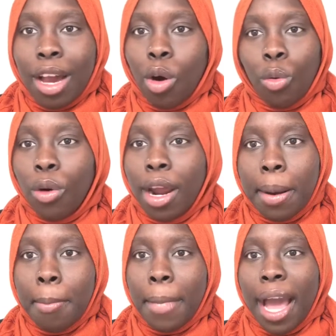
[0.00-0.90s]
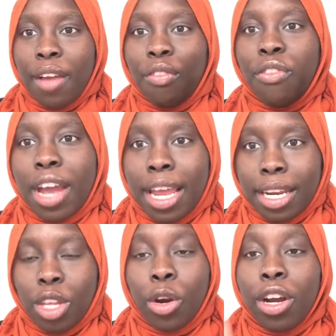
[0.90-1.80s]
Run, my friend.
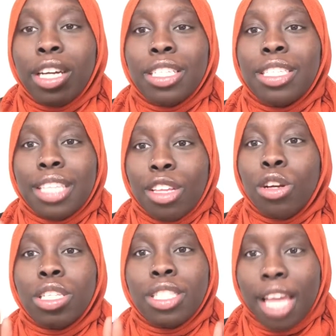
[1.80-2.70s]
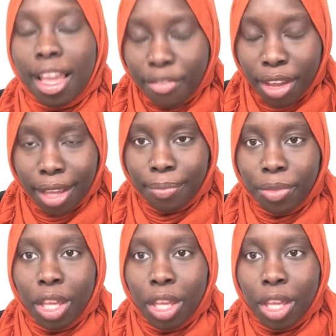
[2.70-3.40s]
You're saving